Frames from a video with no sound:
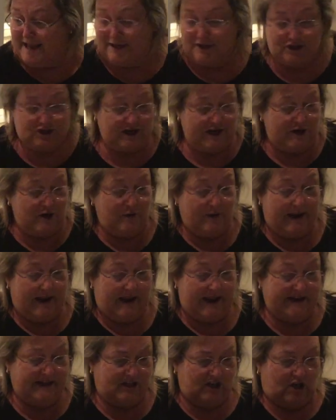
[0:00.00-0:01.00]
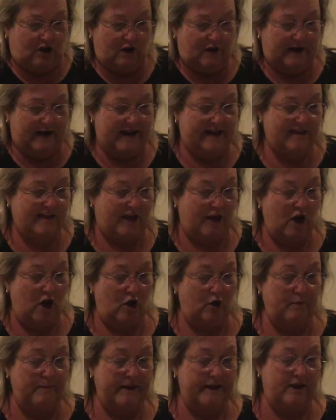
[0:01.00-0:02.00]
She knew I liked to cook, and I thought,
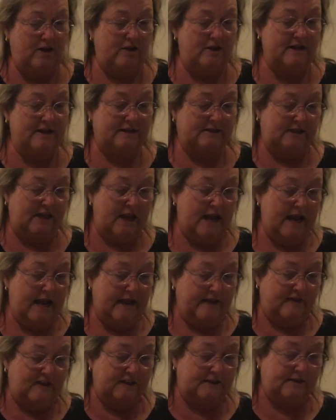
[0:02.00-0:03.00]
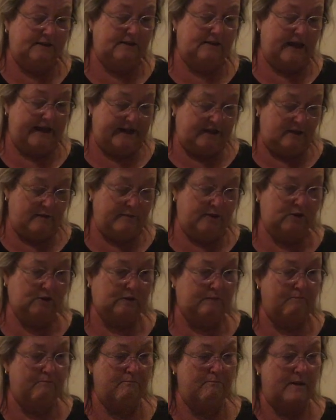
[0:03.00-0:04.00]
oh my goodness, this is like the
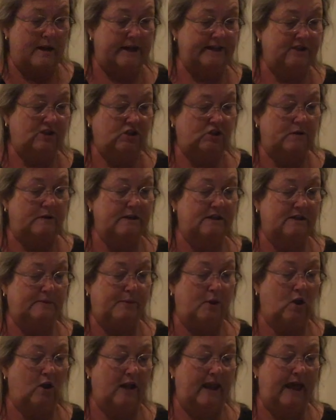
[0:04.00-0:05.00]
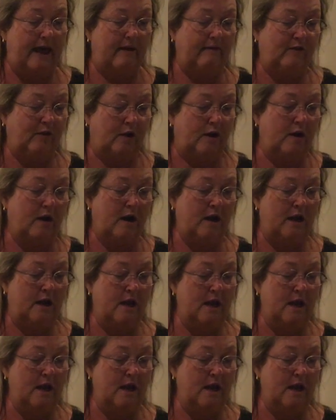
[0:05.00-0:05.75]
most monstrous bowl ever.